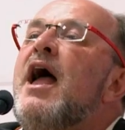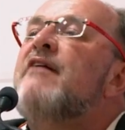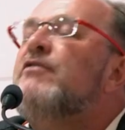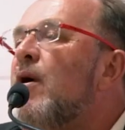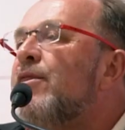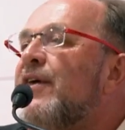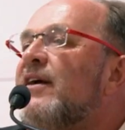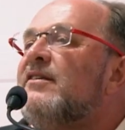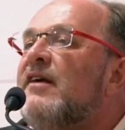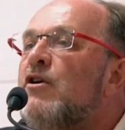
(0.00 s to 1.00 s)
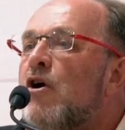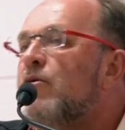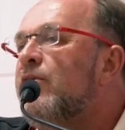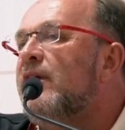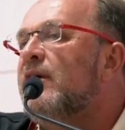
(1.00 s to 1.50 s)
Everyone thinks they
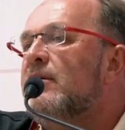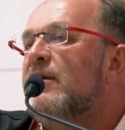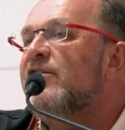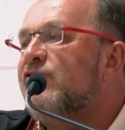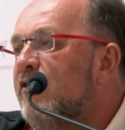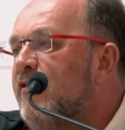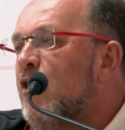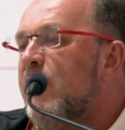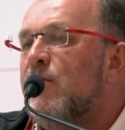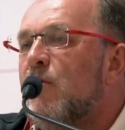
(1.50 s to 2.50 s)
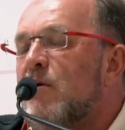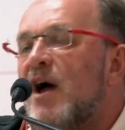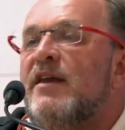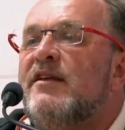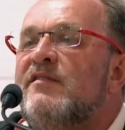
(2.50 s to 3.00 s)
know the history of the Koh-i-Noor,
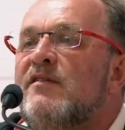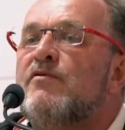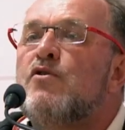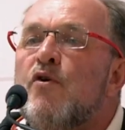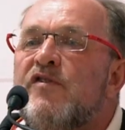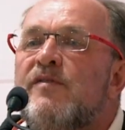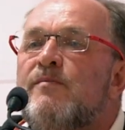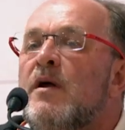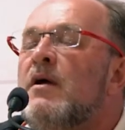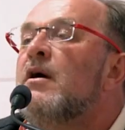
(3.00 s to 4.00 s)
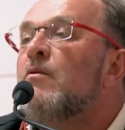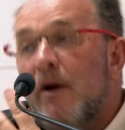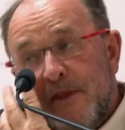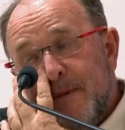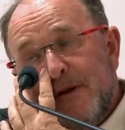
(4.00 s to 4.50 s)
and it's, of course,
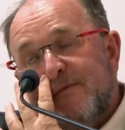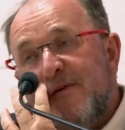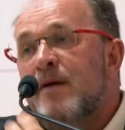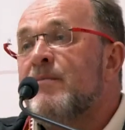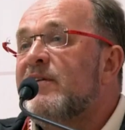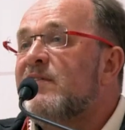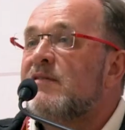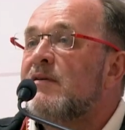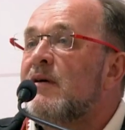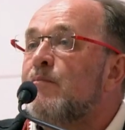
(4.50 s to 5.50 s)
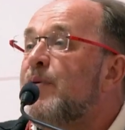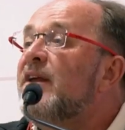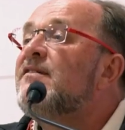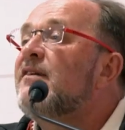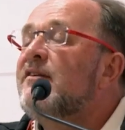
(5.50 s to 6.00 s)
one of the most famous
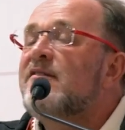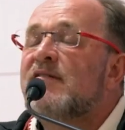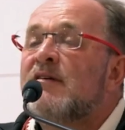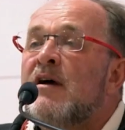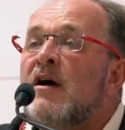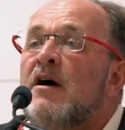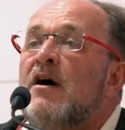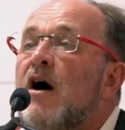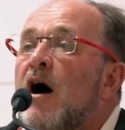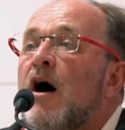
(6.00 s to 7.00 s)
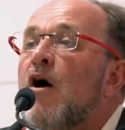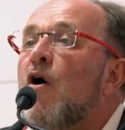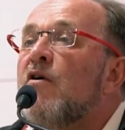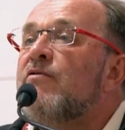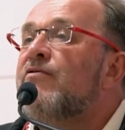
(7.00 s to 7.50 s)
pieces one
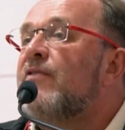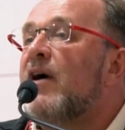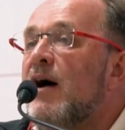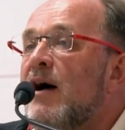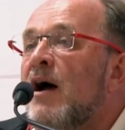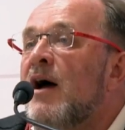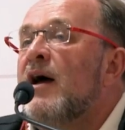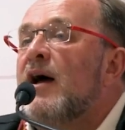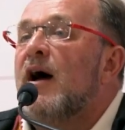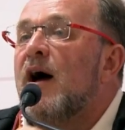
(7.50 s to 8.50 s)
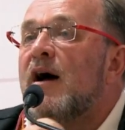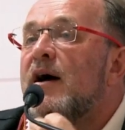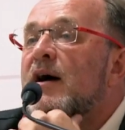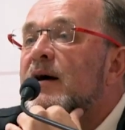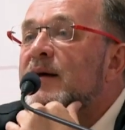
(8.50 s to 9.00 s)
of
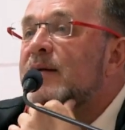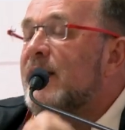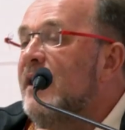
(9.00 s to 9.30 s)
the